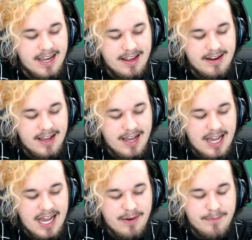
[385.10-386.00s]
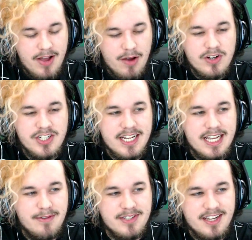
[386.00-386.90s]
And um,
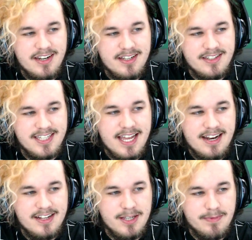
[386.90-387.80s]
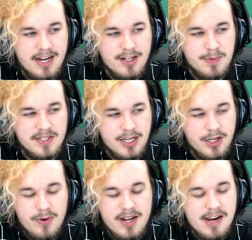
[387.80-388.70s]
originally I was going to set it as something else, but I was like,
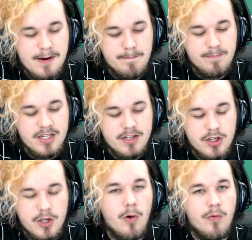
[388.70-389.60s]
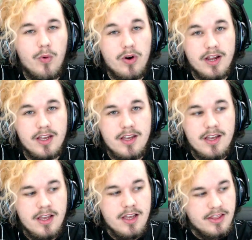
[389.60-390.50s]
you know what, Aaron, go for it.
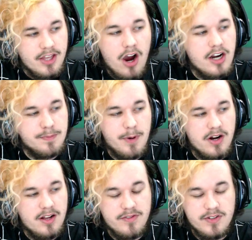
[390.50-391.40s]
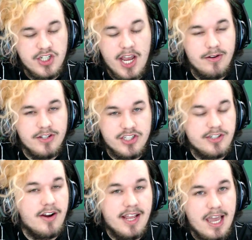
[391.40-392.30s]
The hardest part of a channel is
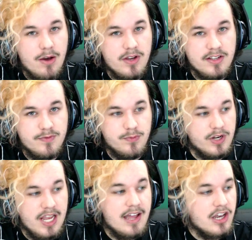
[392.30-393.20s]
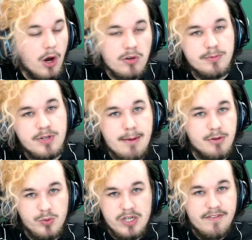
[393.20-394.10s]
starting out, is when you had no
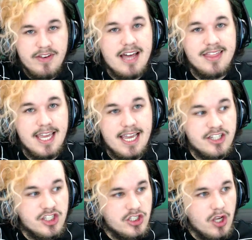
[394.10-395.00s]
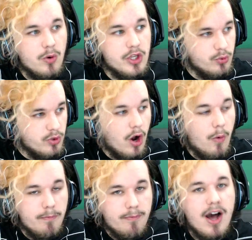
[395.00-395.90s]
subscribers, when you have nothing. It's so, you go
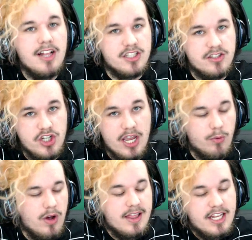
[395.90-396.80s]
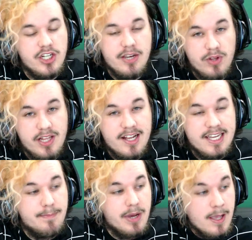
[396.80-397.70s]
months, well, unless you get really
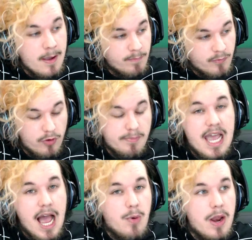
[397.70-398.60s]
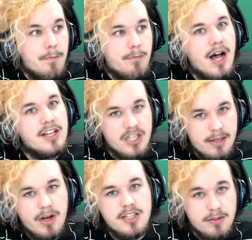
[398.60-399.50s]
lucky, but for me, I went months
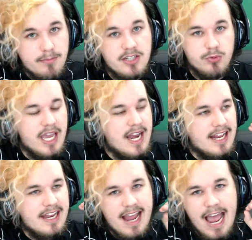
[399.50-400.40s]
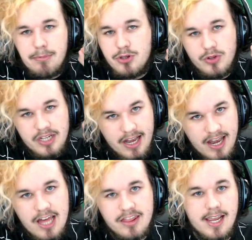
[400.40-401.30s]
and months and months with getting absolutely
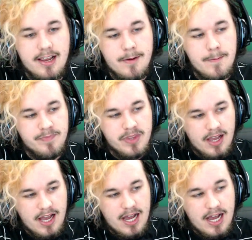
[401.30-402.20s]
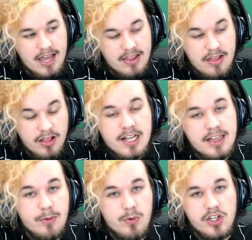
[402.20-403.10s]
nothing. Uh, and then
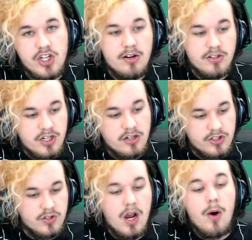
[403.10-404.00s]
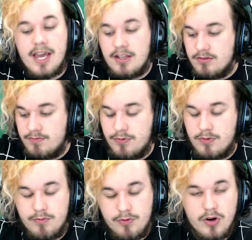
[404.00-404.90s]
luckily when the channel starts to grow, it
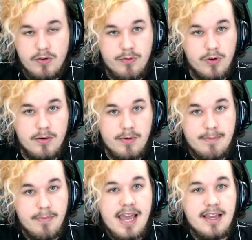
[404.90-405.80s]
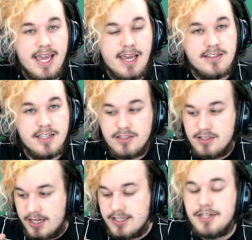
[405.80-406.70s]
for, for, for in my case,
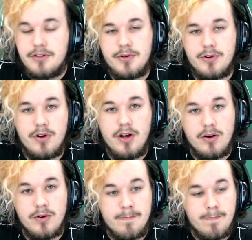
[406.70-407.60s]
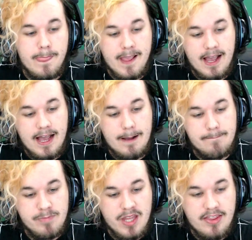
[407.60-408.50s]
it's continued to grow.
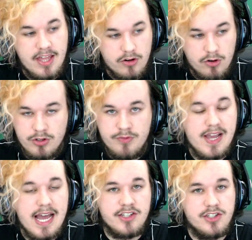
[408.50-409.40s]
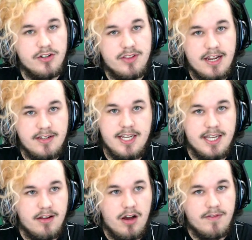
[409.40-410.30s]
Um, and then it grows faster than it
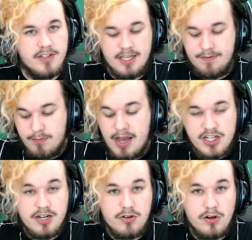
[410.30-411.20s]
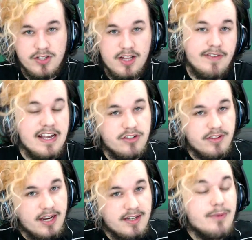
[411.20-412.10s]
did. Obviously my channel grows a lot faster
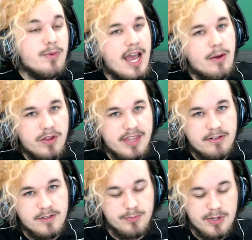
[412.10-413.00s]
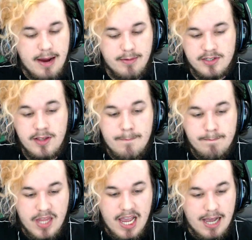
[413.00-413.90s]
than it did when I had one thousand subscribers.
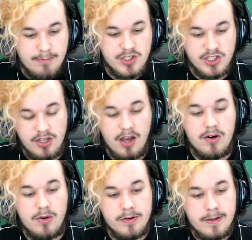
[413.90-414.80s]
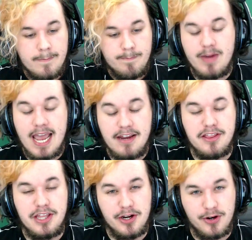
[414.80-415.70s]
Um, so my end
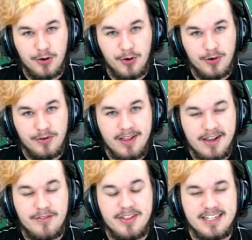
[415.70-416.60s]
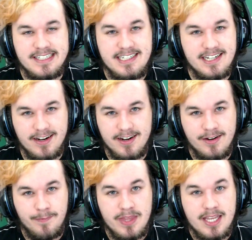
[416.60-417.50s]
of the year goal for this
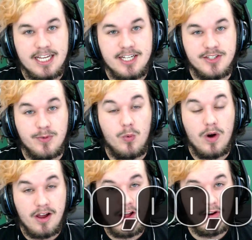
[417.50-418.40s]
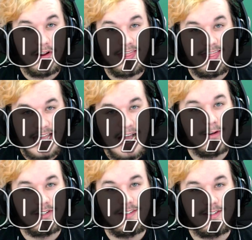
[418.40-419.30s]
year is one hundred
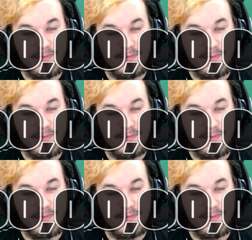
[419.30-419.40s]
thousand